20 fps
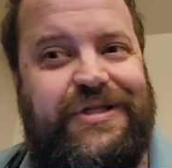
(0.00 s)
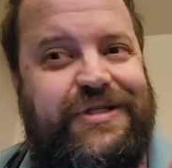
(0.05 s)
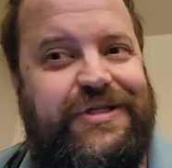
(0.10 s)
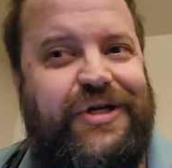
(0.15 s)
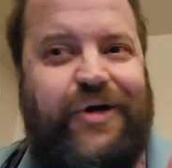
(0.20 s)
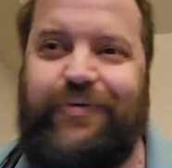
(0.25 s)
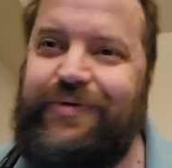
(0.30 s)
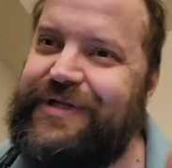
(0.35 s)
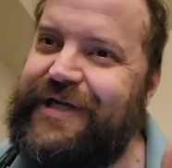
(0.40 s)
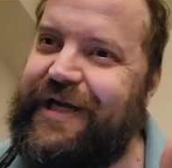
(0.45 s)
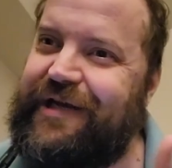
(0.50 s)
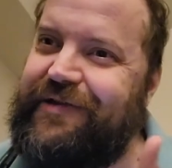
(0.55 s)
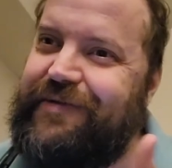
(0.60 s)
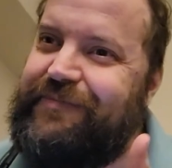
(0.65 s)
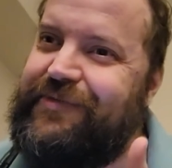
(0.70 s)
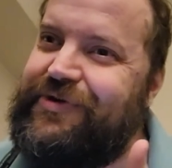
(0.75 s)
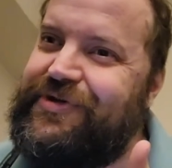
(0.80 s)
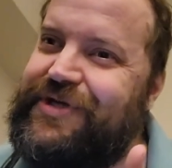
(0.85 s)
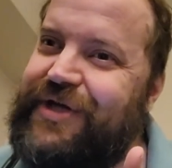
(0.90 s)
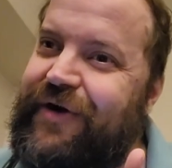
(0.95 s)
Don't take
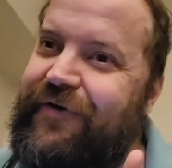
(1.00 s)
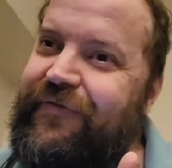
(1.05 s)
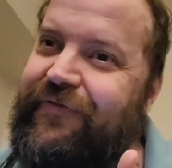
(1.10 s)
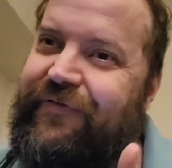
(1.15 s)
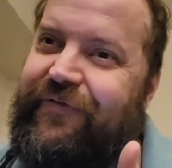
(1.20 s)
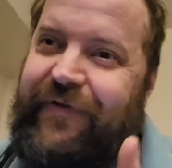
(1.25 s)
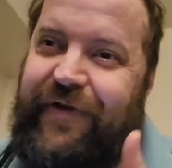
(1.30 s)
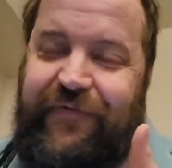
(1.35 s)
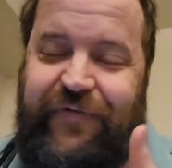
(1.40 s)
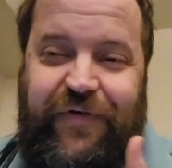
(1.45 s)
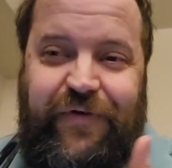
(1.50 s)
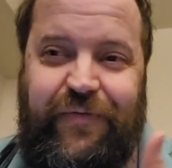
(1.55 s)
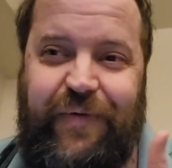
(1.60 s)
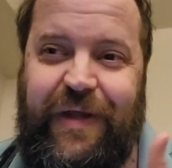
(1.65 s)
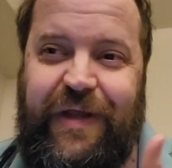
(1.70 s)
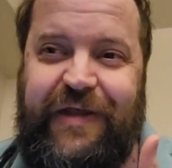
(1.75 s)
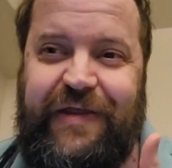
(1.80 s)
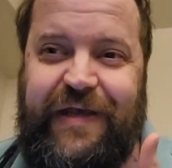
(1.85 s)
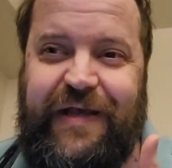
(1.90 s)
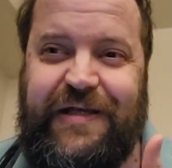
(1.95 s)
them yourself if you
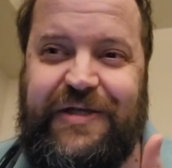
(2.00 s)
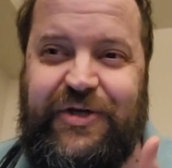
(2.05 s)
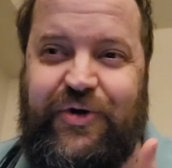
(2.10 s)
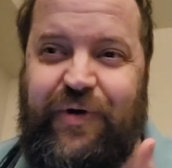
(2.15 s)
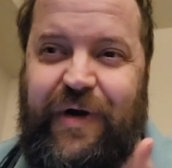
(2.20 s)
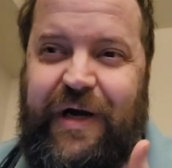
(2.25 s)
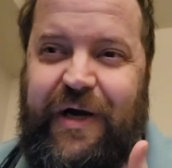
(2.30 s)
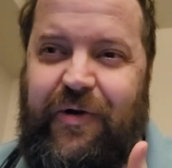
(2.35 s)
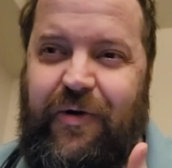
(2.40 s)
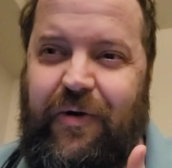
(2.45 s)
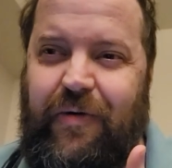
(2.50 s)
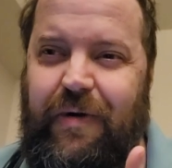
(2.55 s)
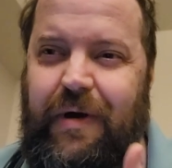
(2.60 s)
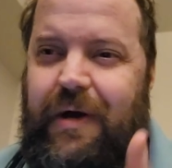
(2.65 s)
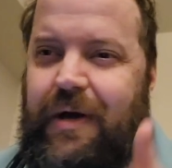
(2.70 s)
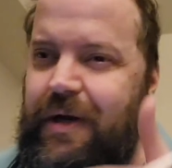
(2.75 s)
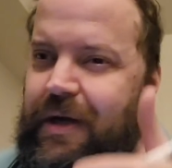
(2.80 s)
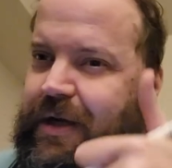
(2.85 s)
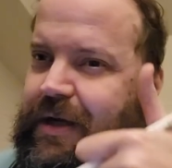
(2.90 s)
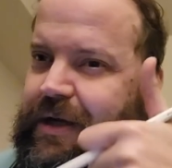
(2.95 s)
really think it's critical.
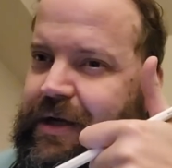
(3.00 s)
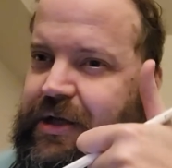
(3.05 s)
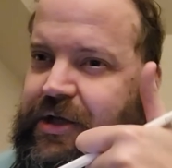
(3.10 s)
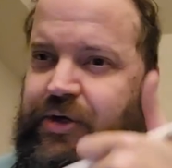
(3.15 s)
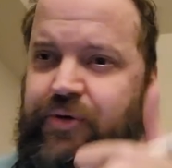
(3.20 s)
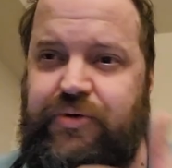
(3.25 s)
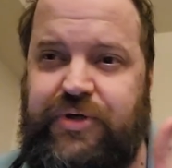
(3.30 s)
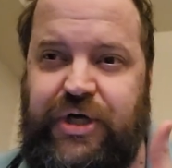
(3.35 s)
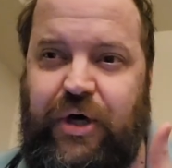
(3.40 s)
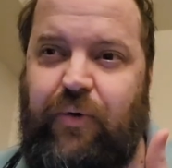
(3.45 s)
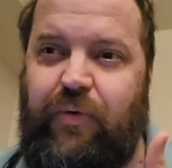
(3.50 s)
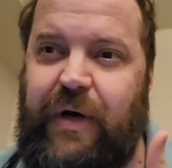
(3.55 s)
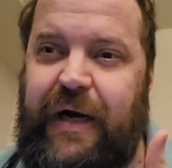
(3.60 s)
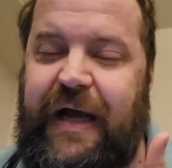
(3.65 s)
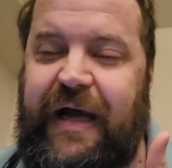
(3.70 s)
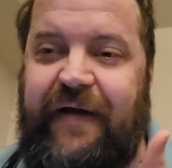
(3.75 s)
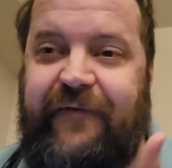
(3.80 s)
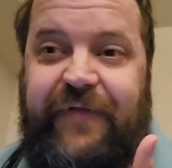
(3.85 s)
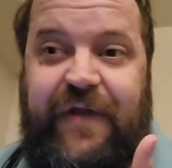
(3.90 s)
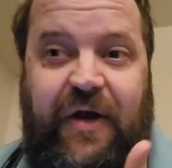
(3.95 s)
You don't
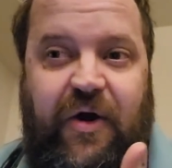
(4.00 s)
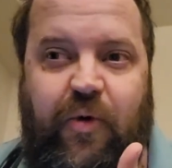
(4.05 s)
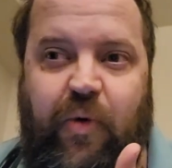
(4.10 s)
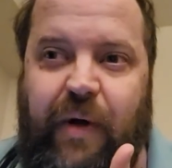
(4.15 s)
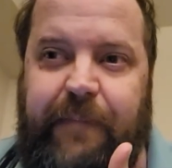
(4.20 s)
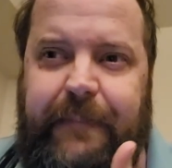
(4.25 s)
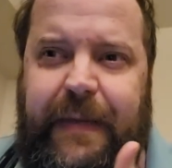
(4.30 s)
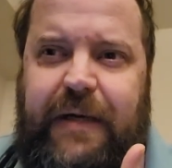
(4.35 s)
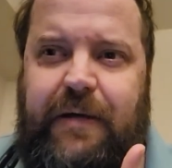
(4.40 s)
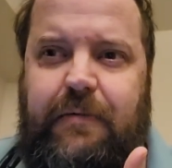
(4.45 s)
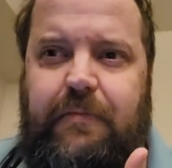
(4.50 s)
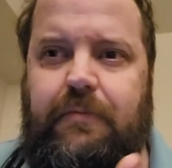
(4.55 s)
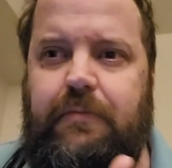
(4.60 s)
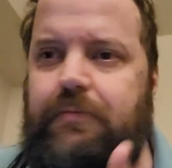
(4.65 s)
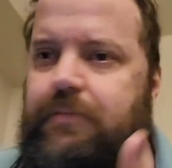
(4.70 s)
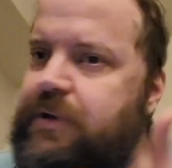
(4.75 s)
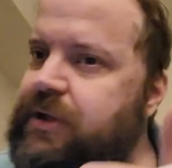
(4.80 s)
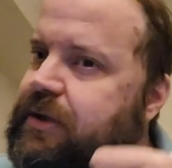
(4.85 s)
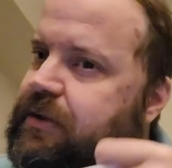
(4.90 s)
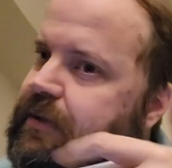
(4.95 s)
have the equipment,
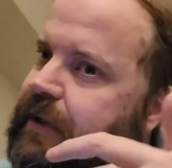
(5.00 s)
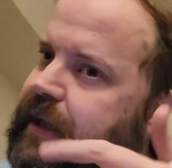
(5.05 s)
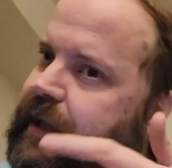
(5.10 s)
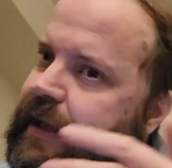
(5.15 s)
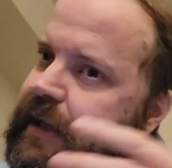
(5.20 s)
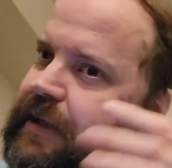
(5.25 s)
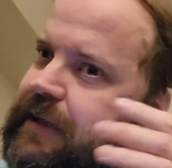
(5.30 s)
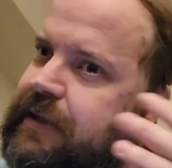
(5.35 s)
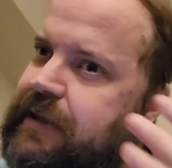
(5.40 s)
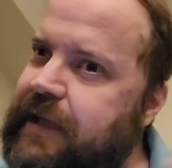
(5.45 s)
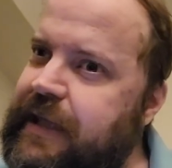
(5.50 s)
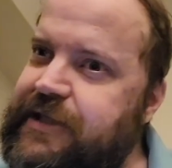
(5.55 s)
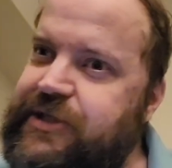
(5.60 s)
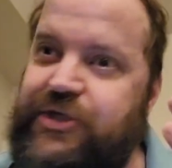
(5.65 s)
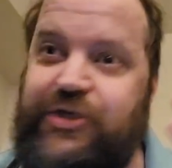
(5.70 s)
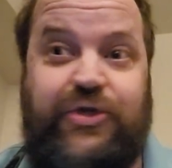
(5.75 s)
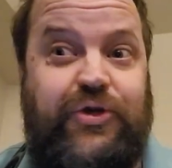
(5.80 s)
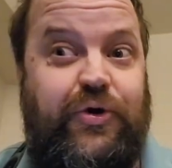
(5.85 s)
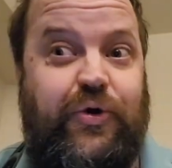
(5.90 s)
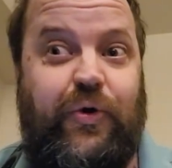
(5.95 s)
and
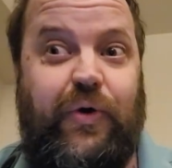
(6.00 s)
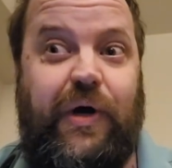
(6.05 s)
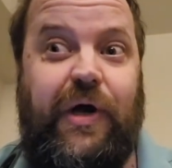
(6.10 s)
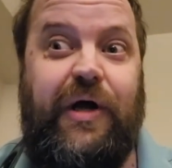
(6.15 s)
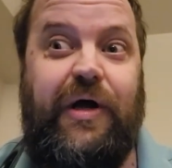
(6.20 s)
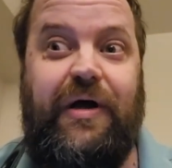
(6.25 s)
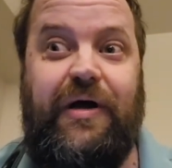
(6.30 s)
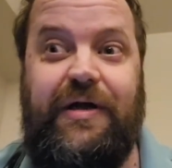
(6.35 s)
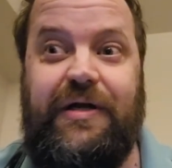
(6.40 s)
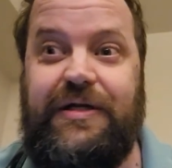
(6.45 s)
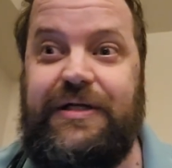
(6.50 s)
unless you're a